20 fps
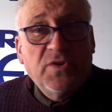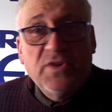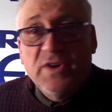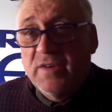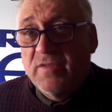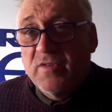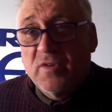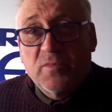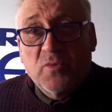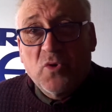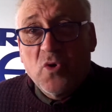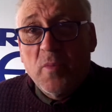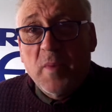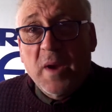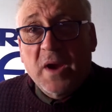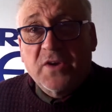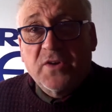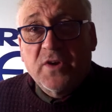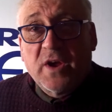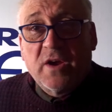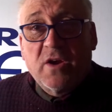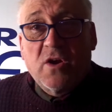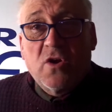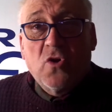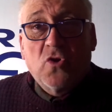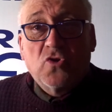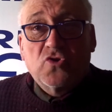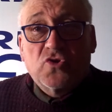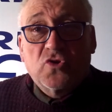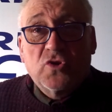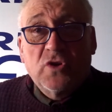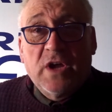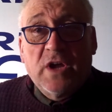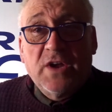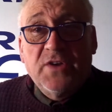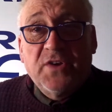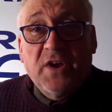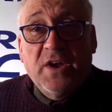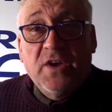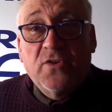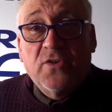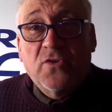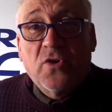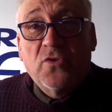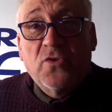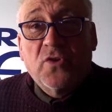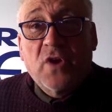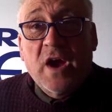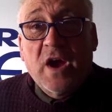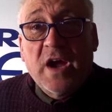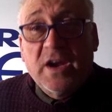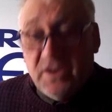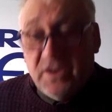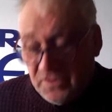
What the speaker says: Never go back to agricultural land under any